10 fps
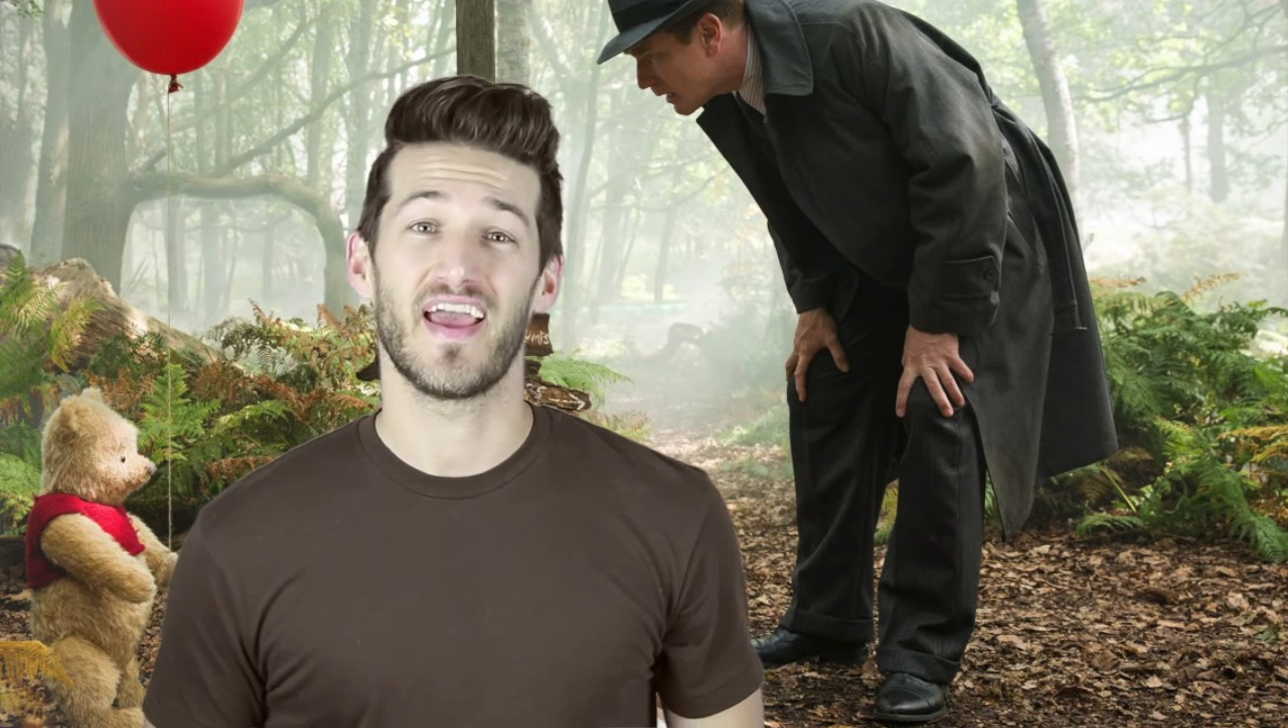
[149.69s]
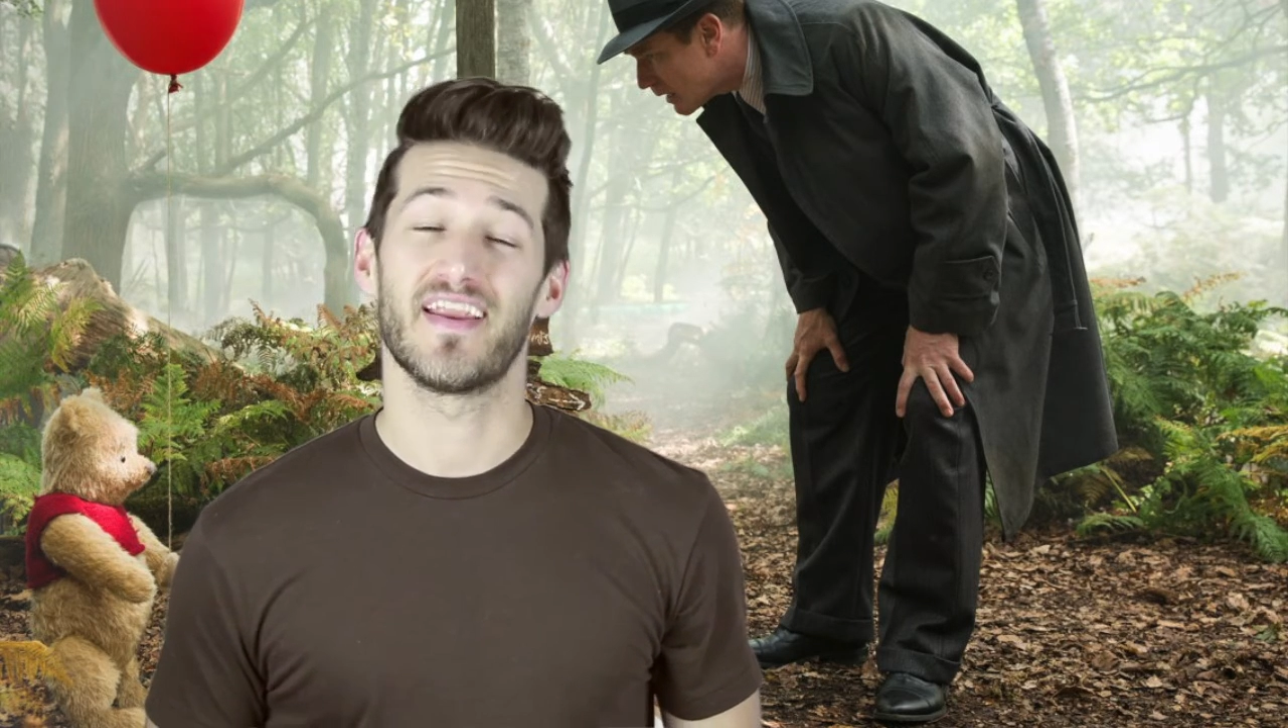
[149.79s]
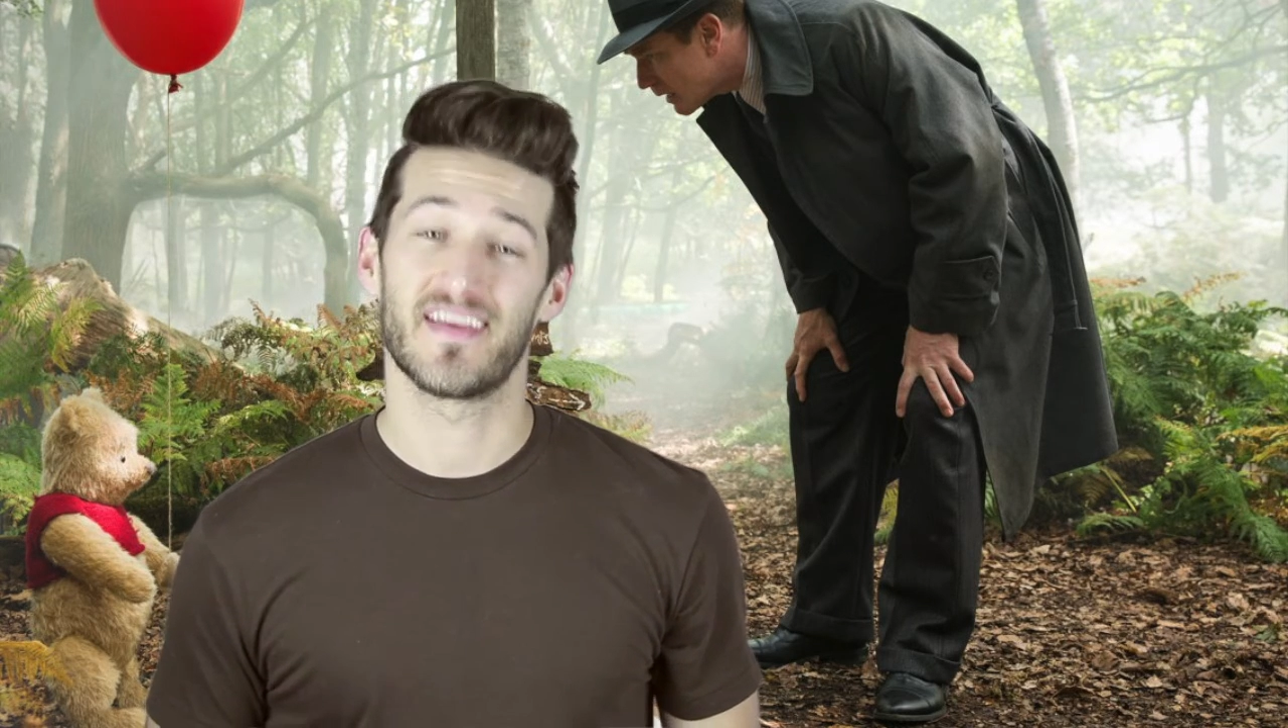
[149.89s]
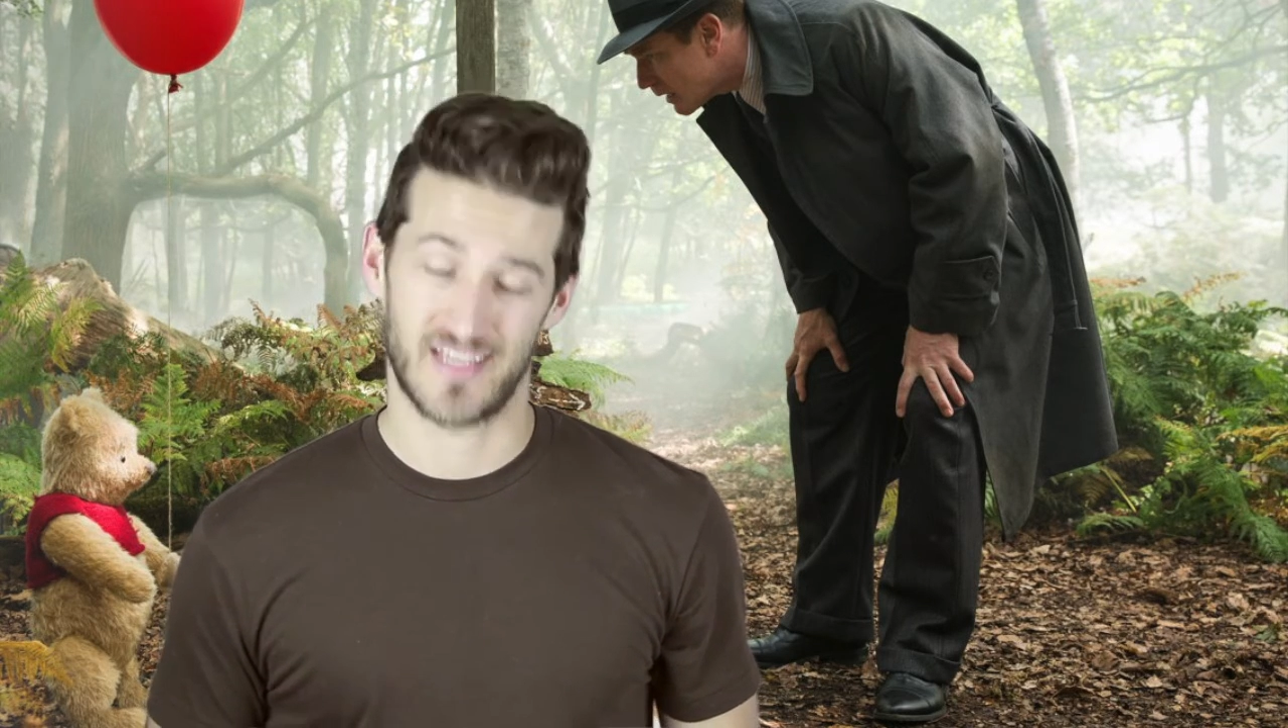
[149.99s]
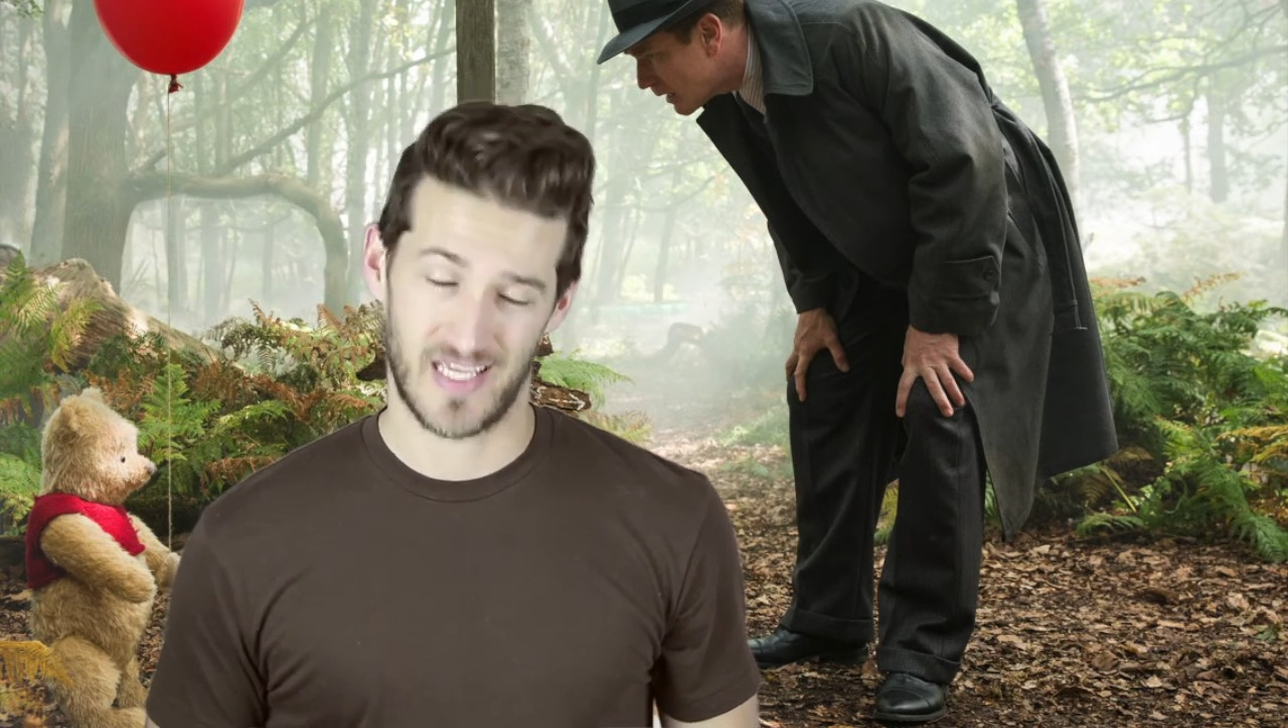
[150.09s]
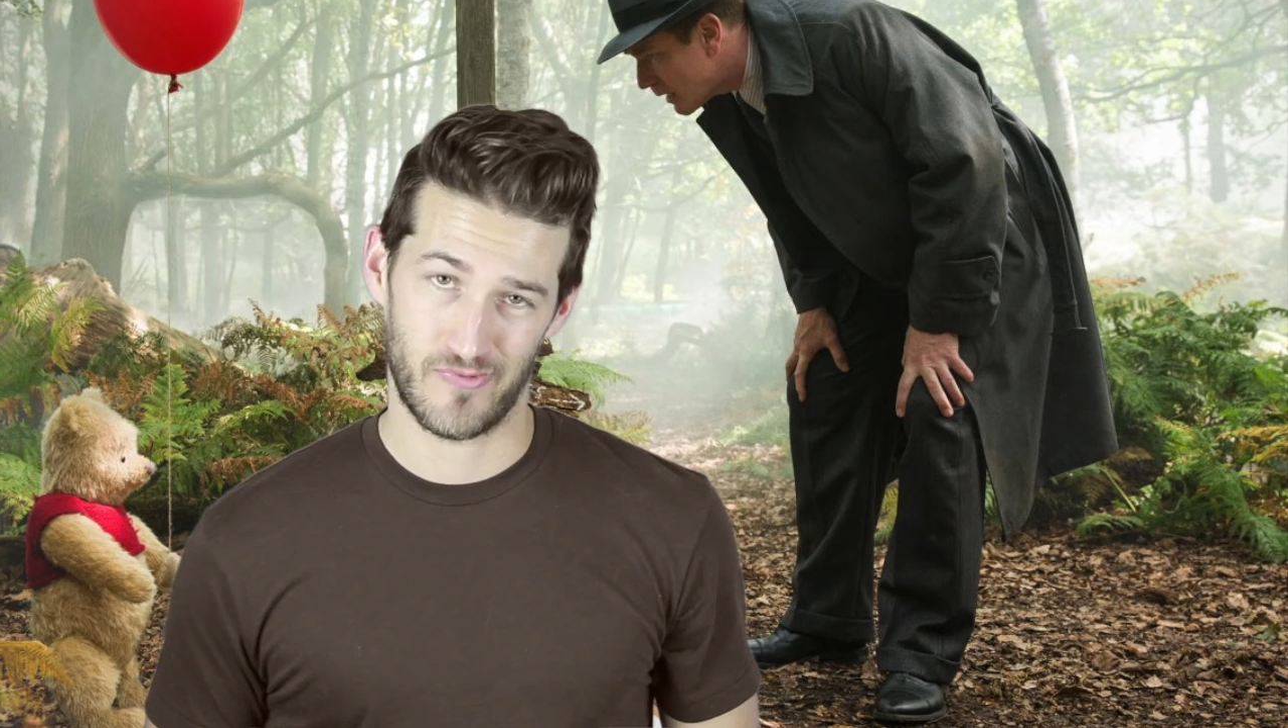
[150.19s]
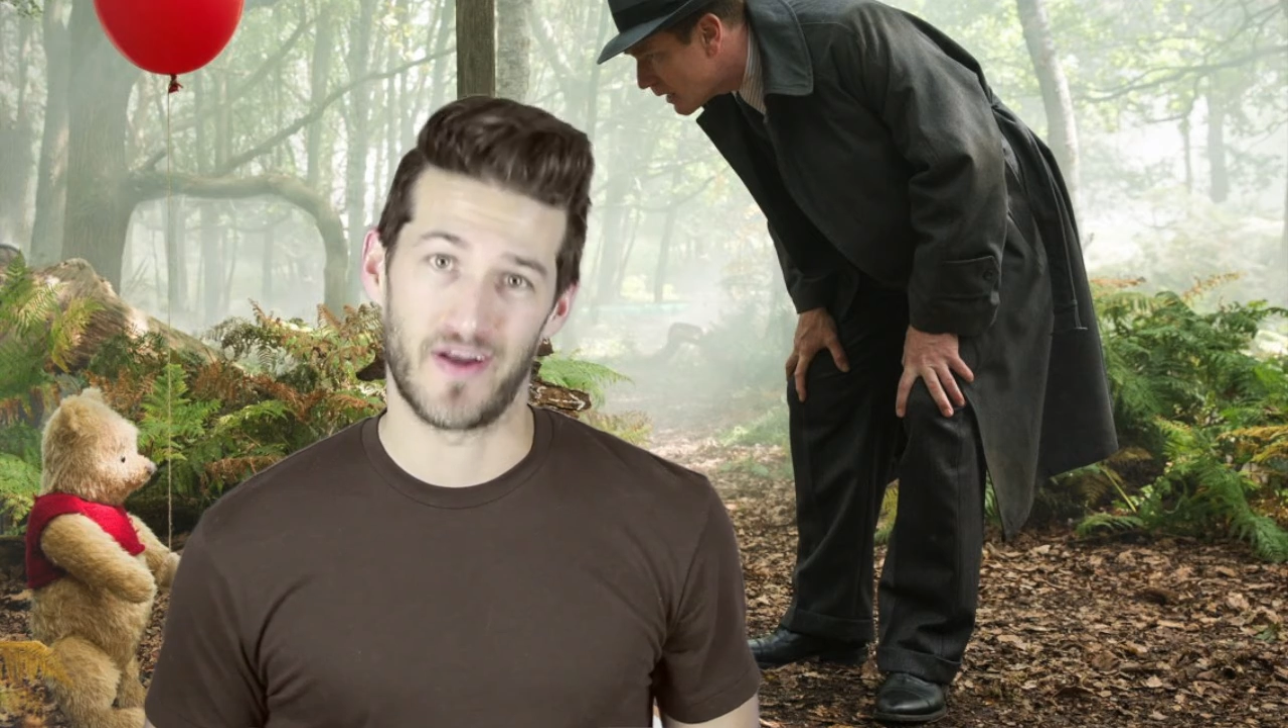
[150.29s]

it is a